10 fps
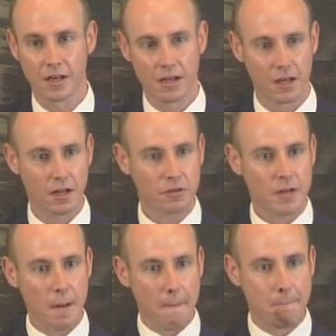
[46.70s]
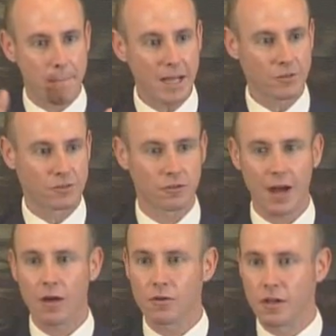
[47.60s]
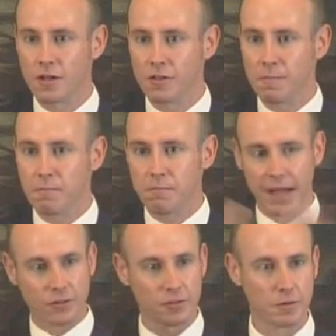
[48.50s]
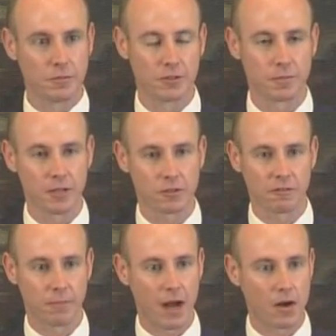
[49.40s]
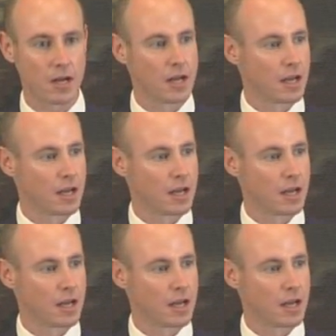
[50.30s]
A country based around the maximum dispersal of power,